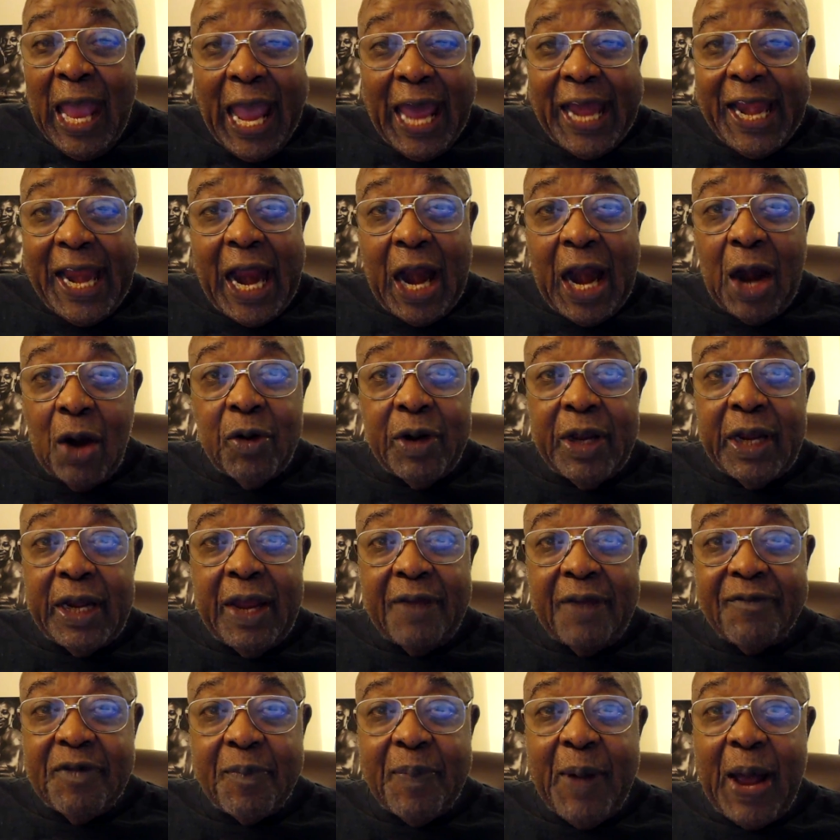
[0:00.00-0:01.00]
And Harold
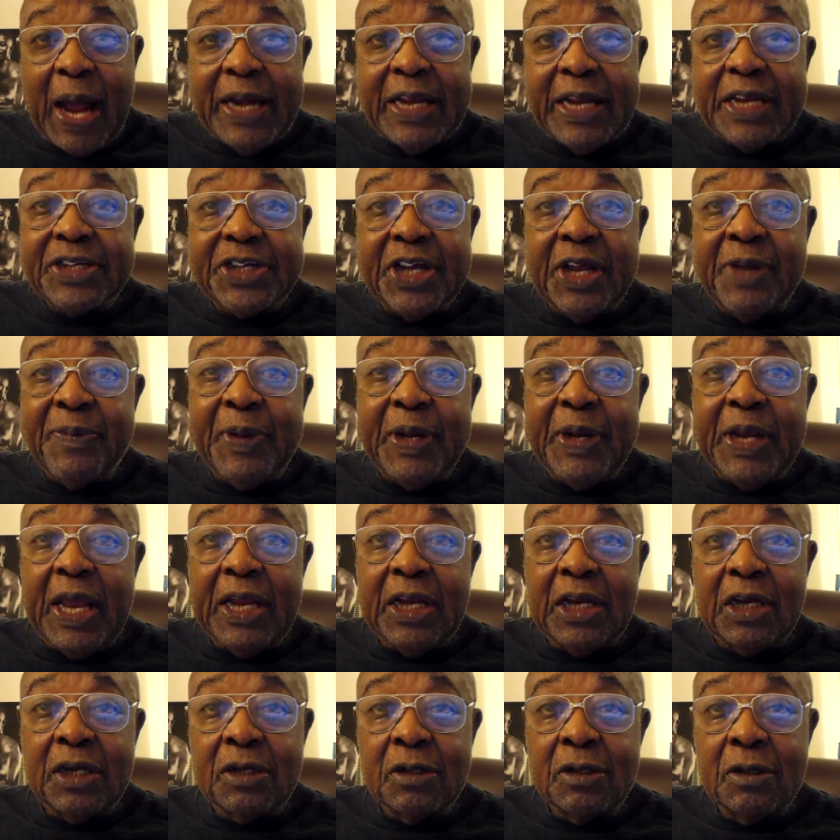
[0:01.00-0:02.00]
had everybody
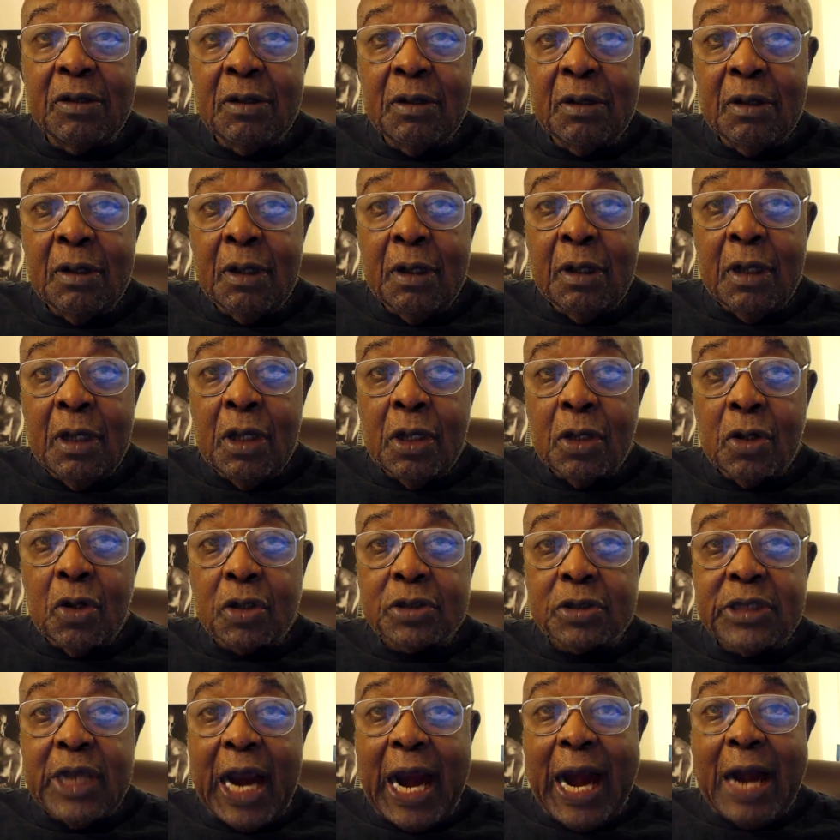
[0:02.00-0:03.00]
intimidated.
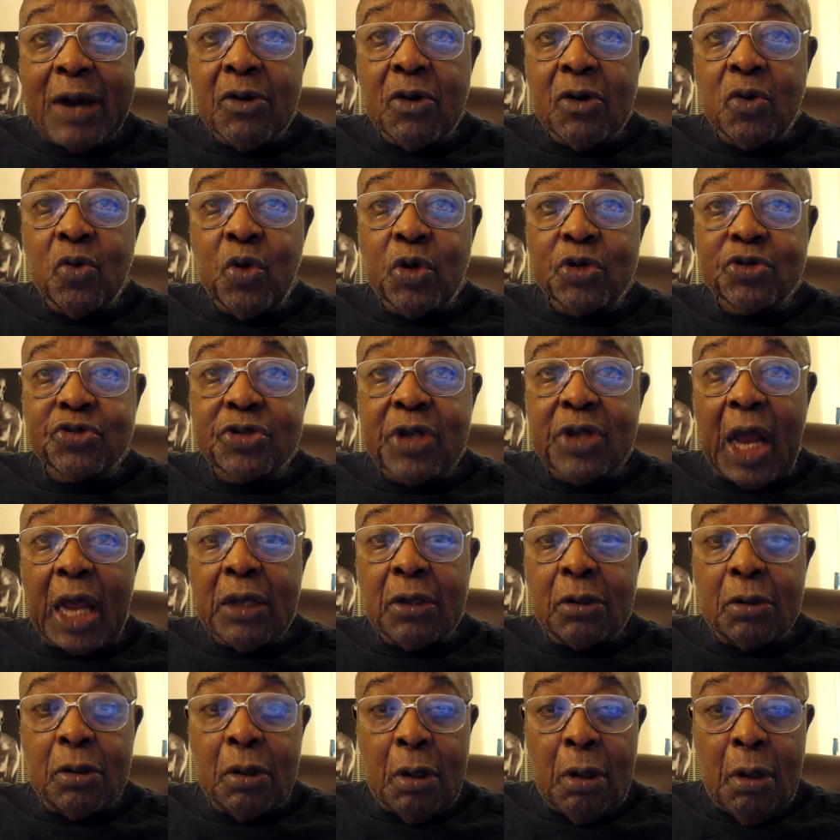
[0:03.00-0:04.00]
Because Harold was
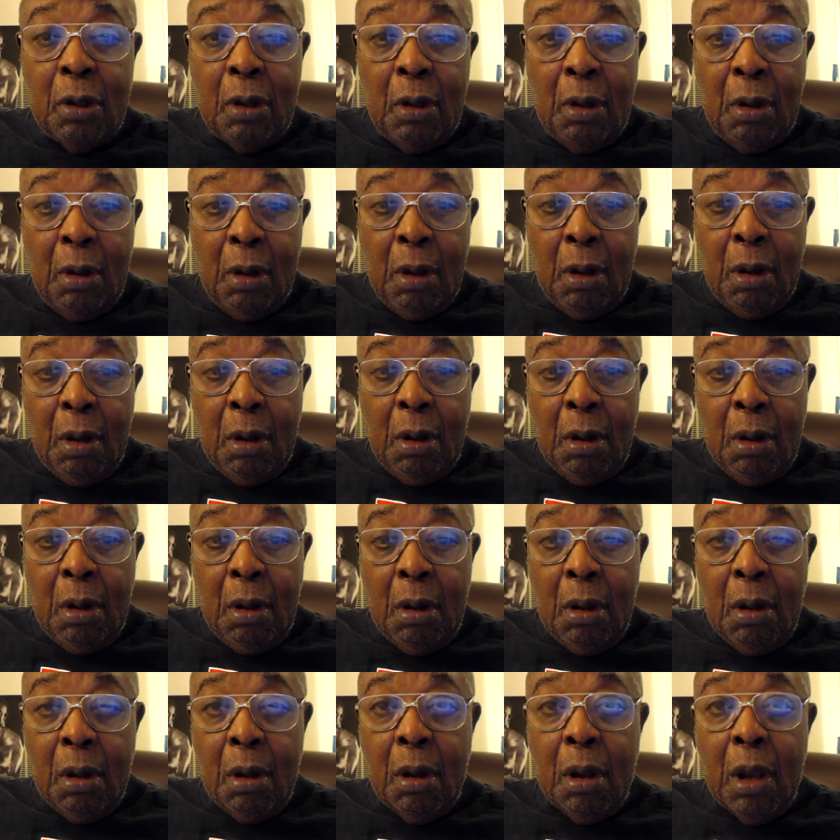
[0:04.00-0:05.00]
like,
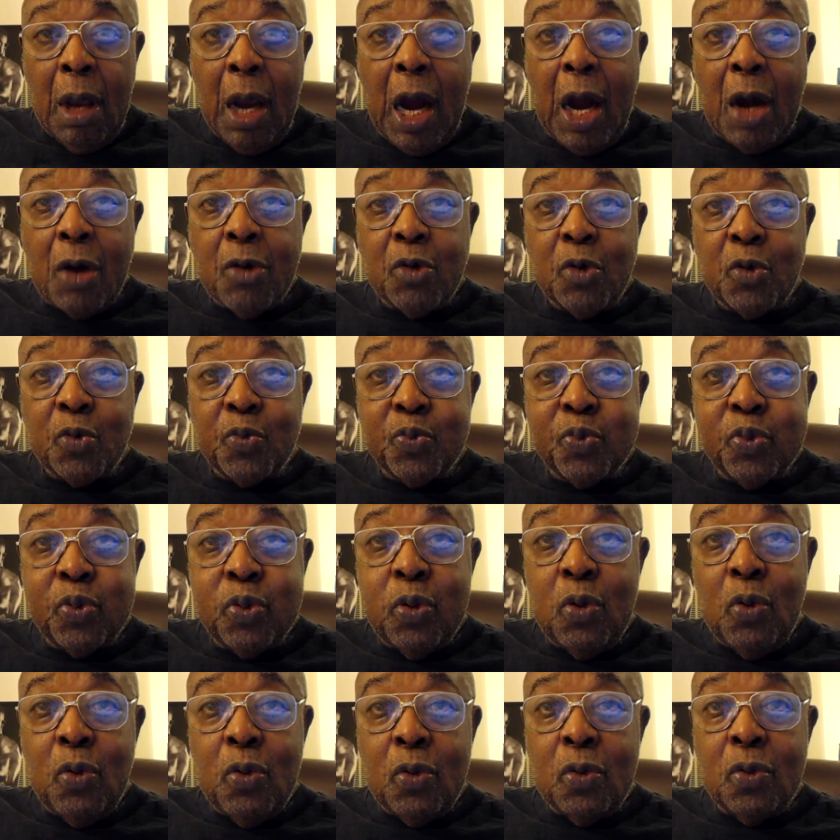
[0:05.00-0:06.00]
Harold
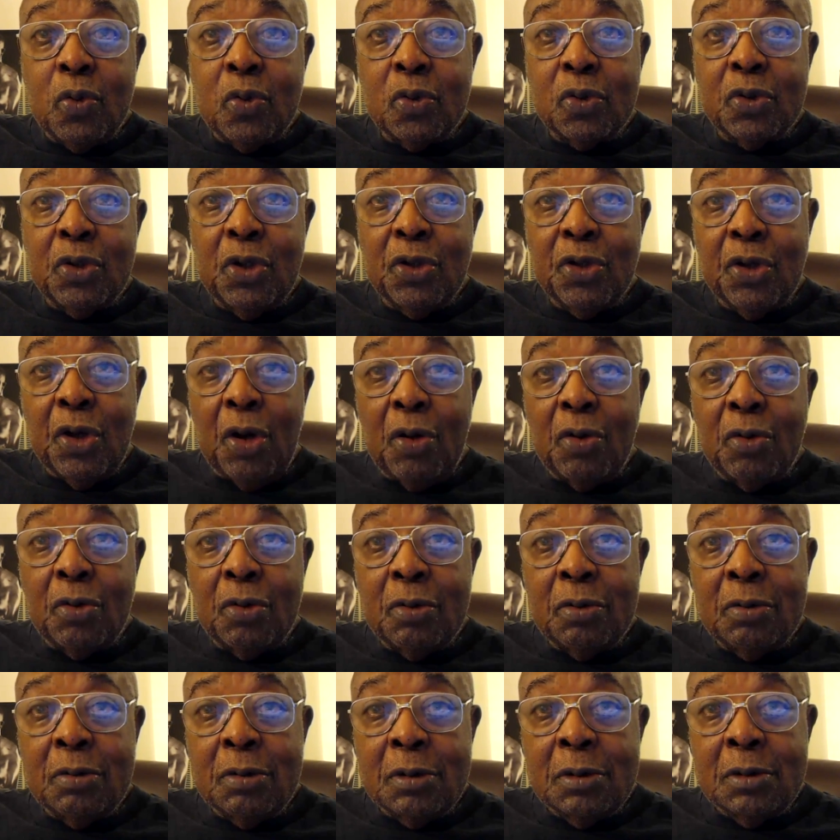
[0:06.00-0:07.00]
Poole, you
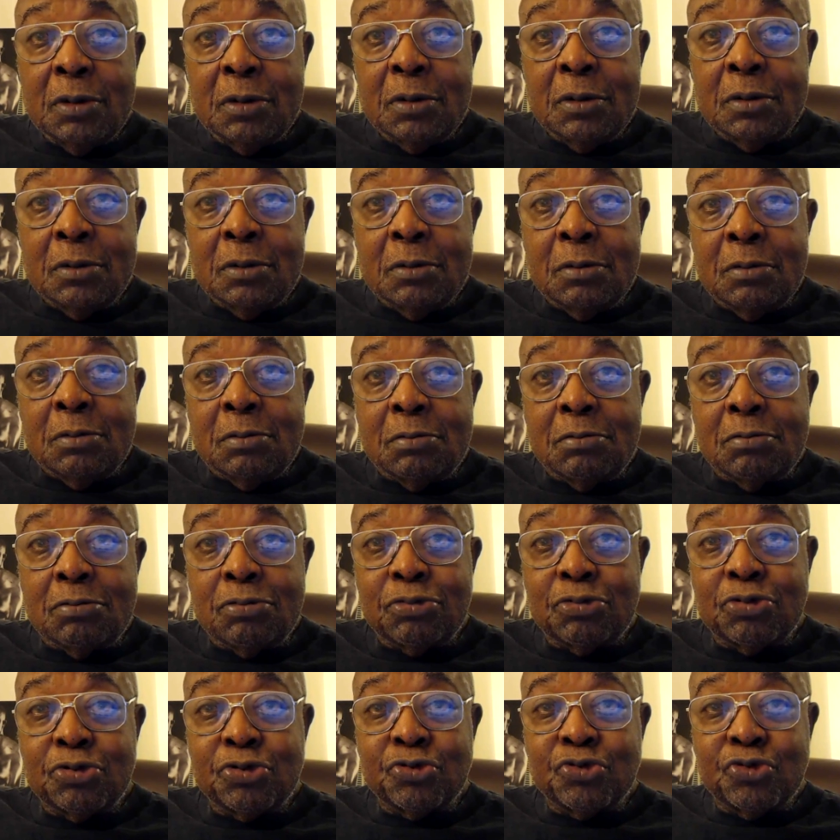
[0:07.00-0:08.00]
know,
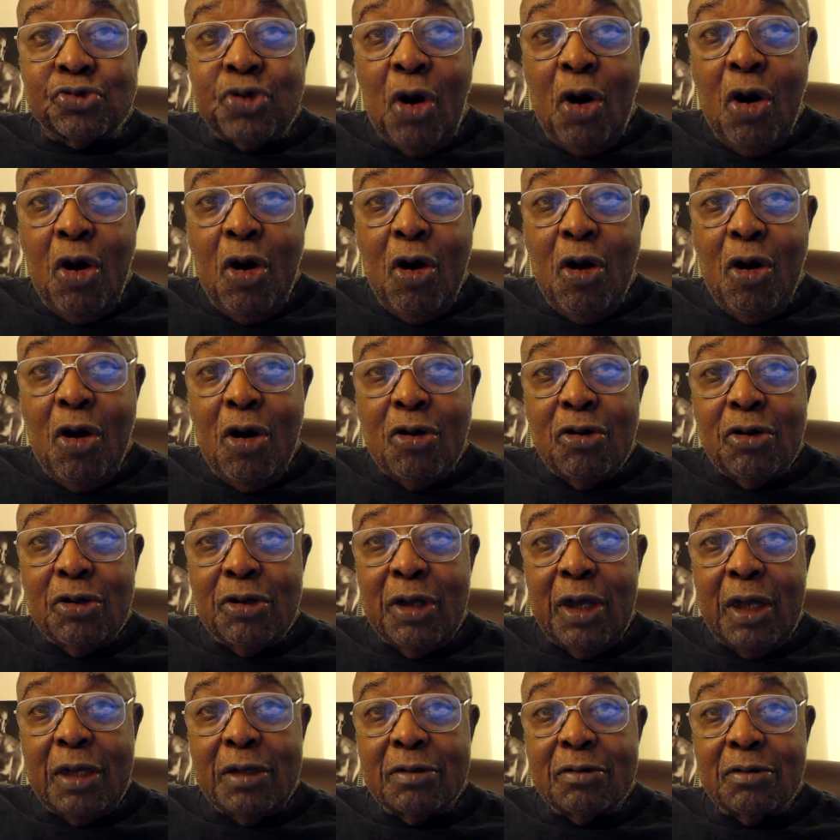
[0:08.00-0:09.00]

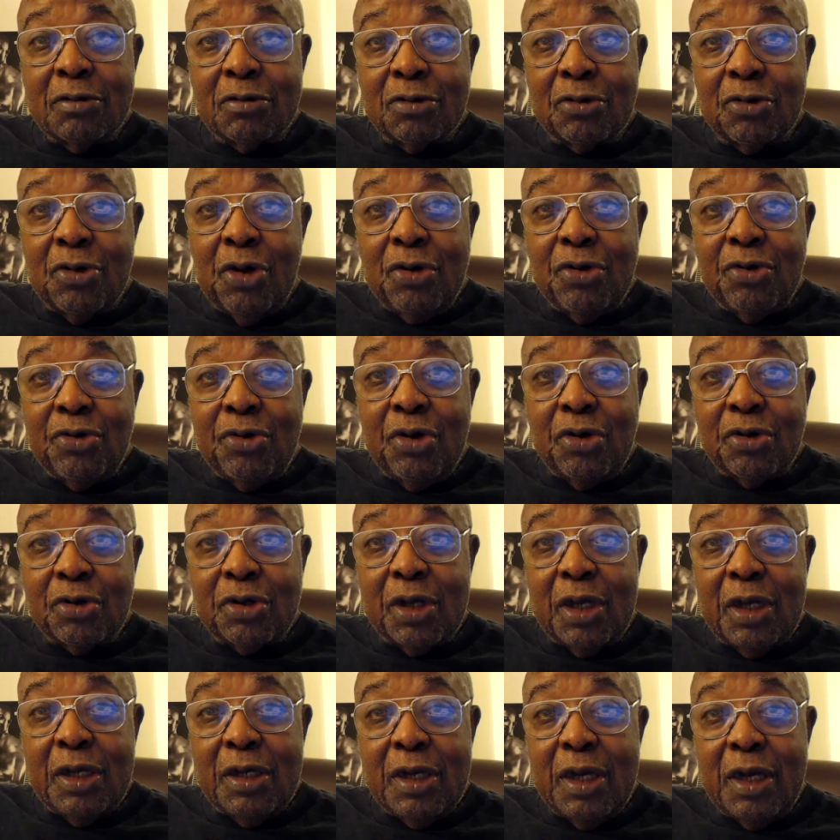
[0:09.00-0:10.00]
strong and good
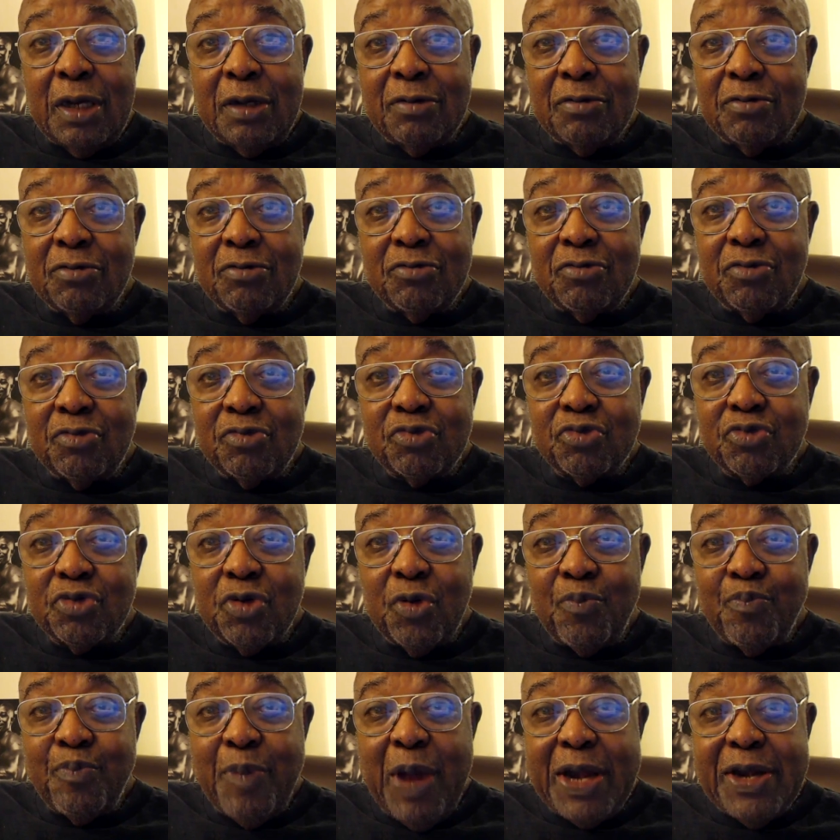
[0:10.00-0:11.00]
looking and
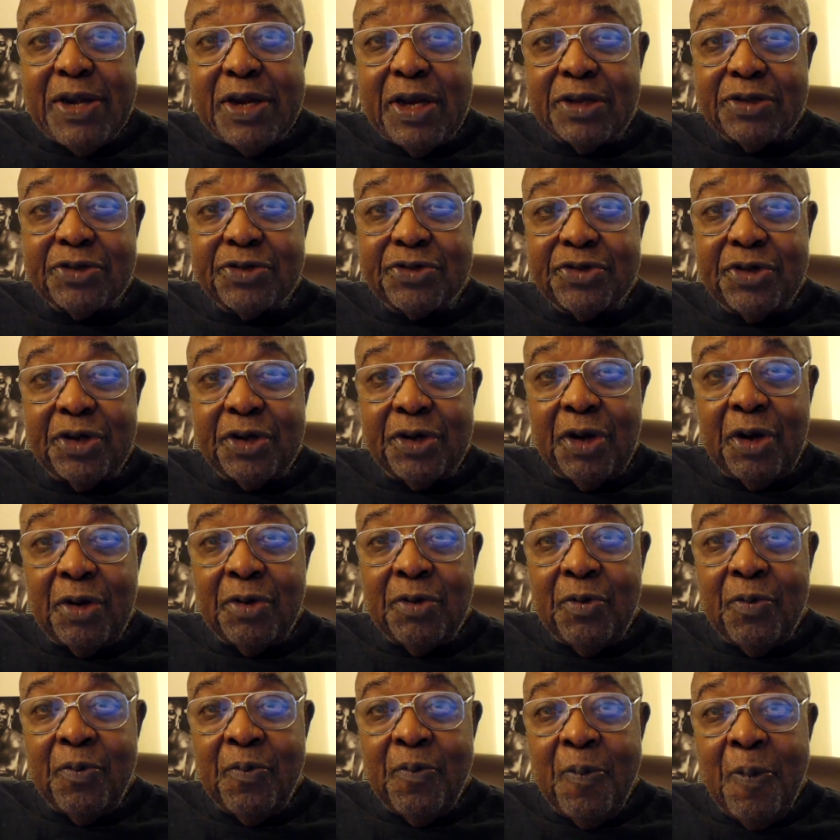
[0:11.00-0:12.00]
tremendous, you
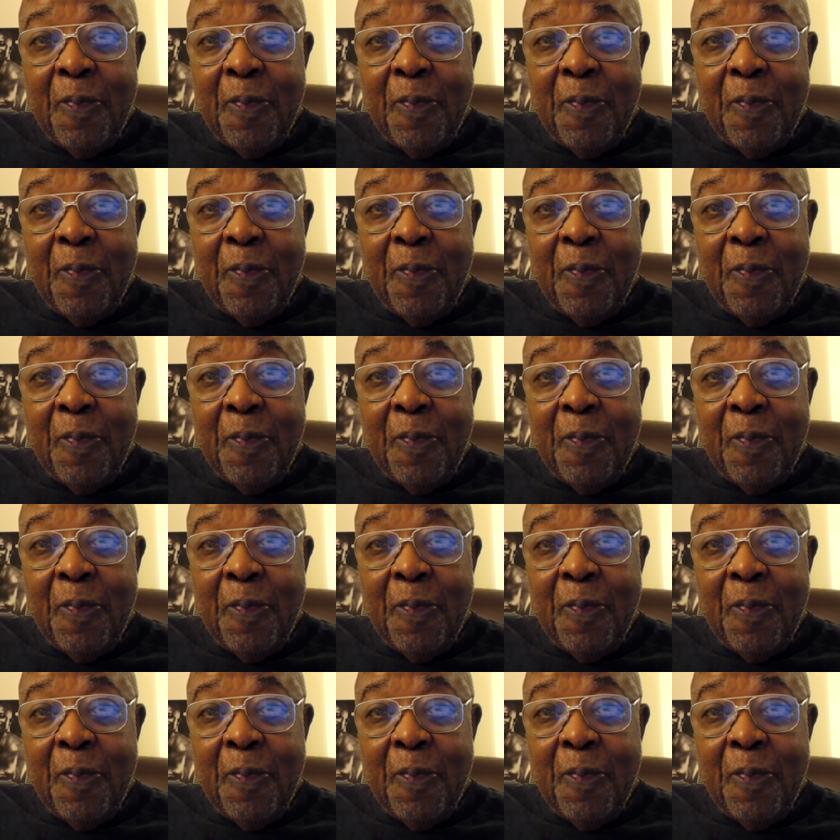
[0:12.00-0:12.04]
know.